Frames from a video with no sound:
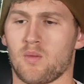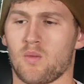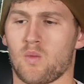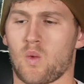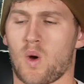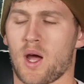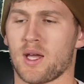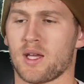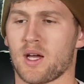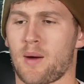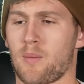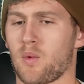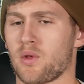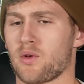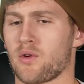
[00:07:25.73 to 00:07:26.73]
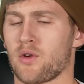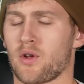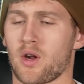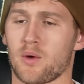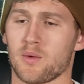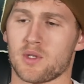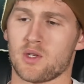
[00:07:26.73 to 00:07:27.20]
weighing up whether or not
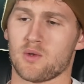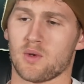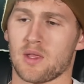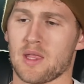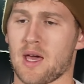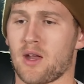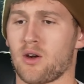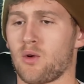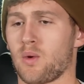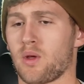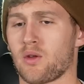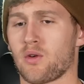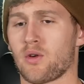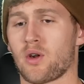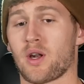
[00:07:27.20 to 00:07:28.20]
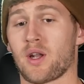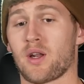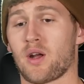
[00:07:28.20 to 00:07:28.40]
I was doing that or whether or not